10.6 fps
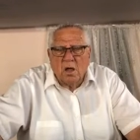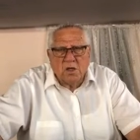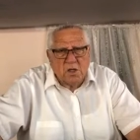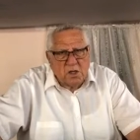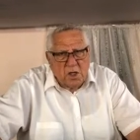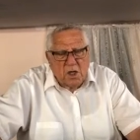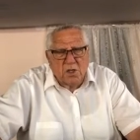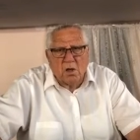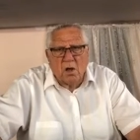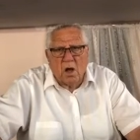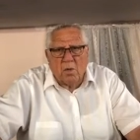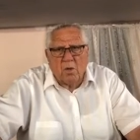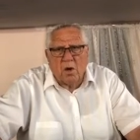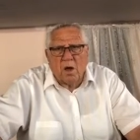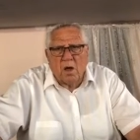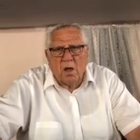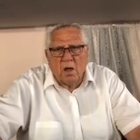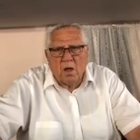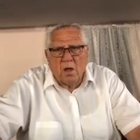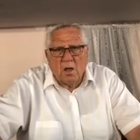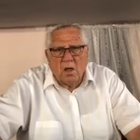He says, yes, sir, I'm going to.
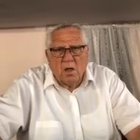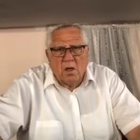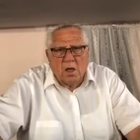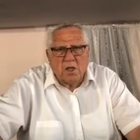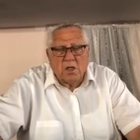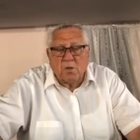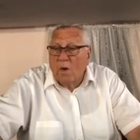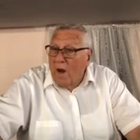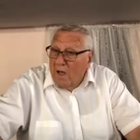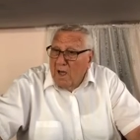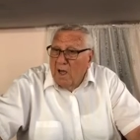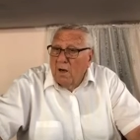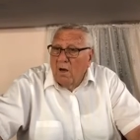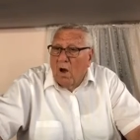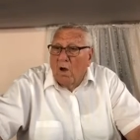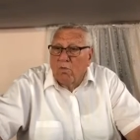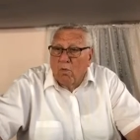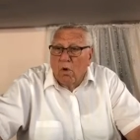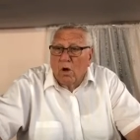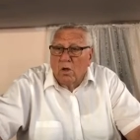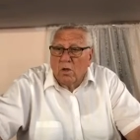He says, when I get off
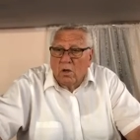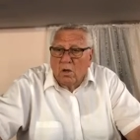work,